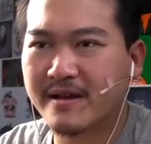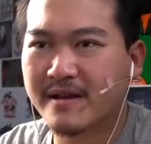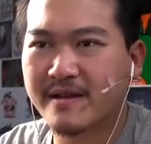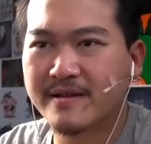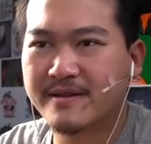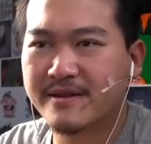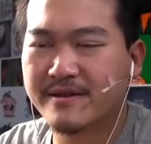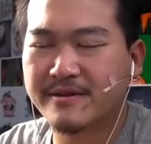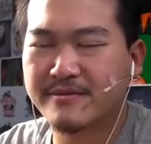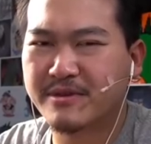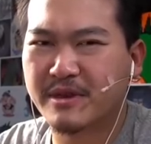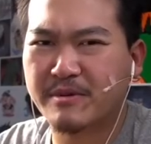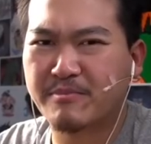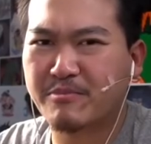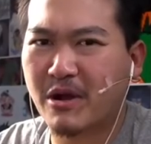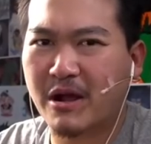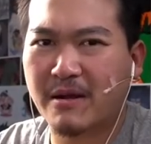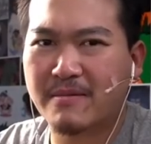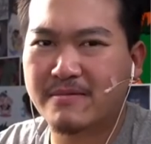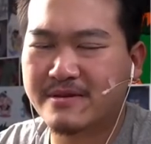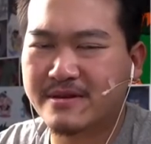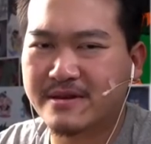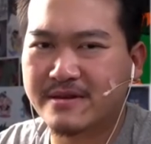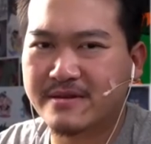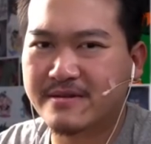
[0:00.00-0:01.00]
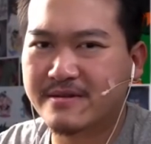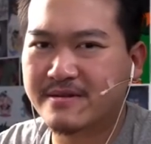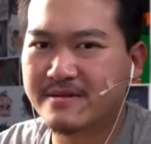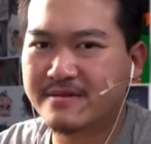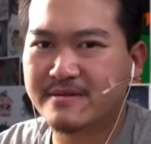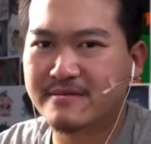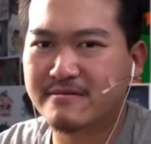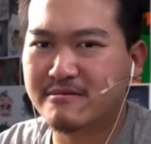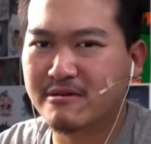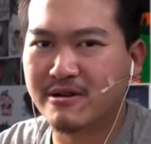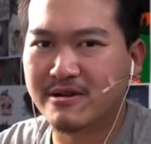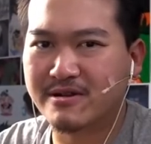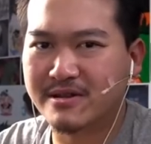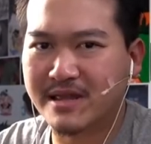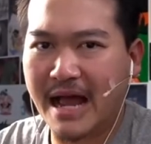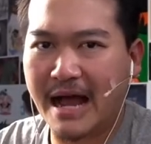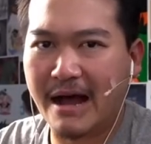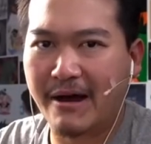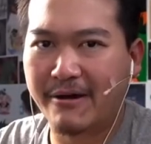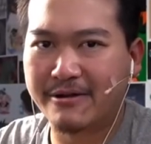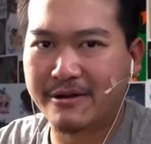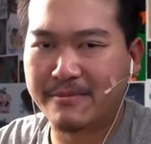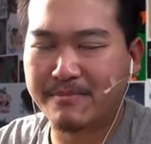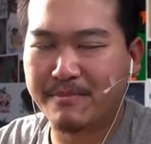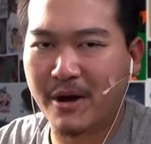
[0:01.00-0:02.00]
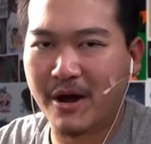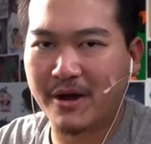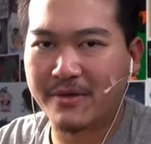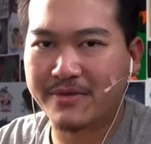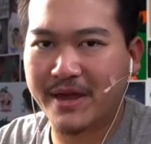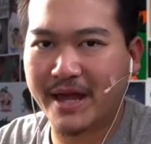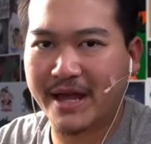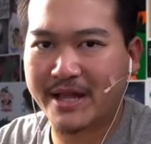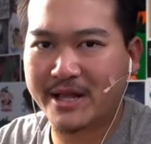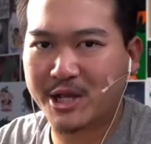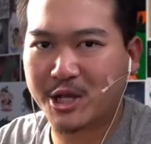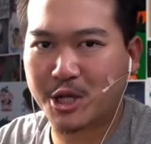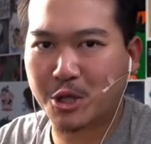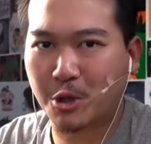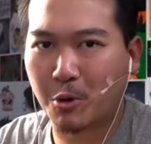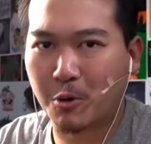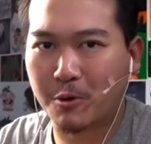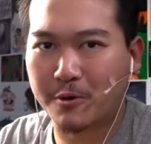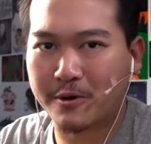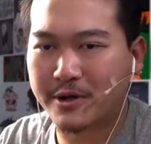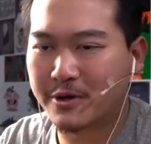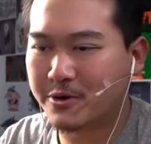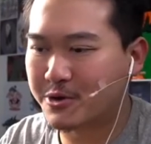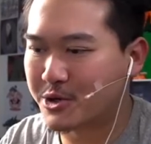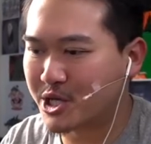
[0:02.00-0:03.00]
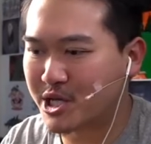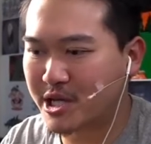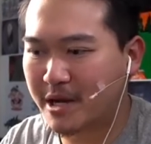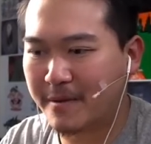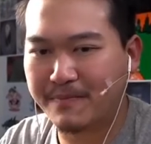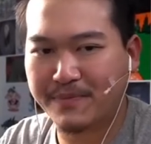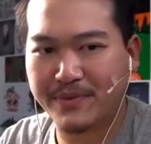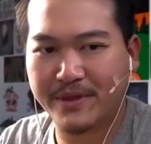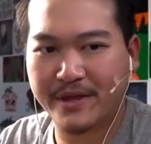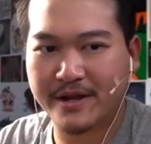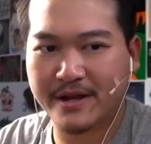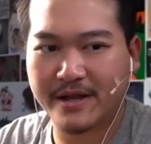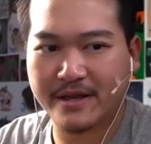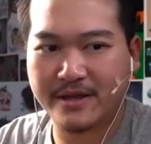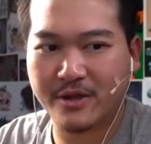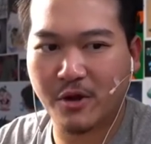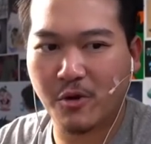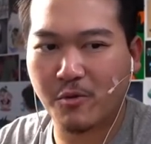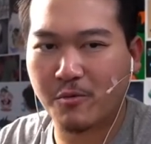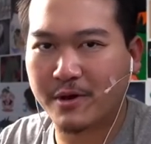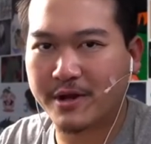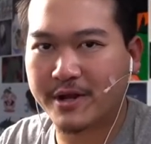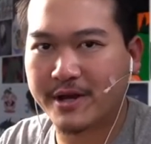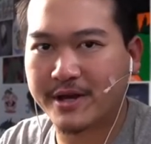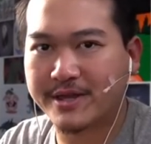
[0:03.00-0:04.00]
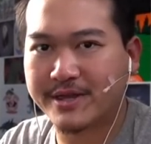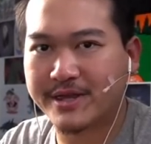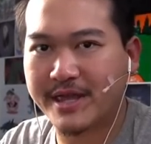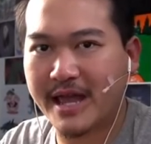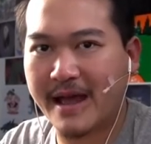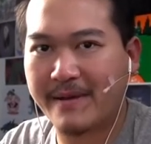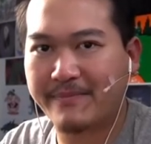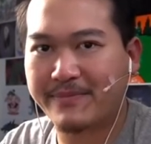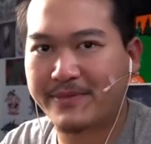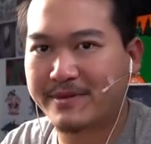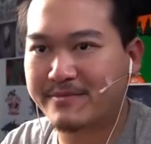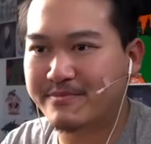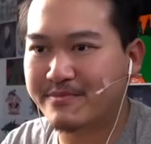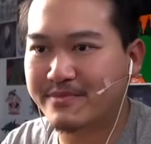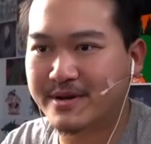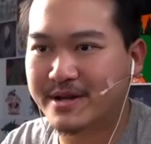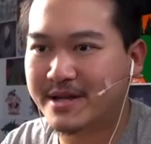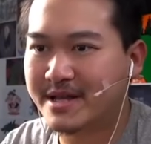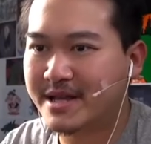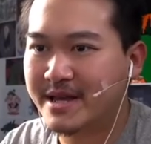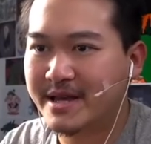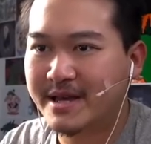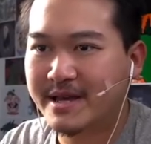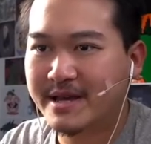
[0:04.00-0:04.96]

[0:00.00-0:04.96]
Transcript: they probably look down upon that story or something and don't want to adapt it, but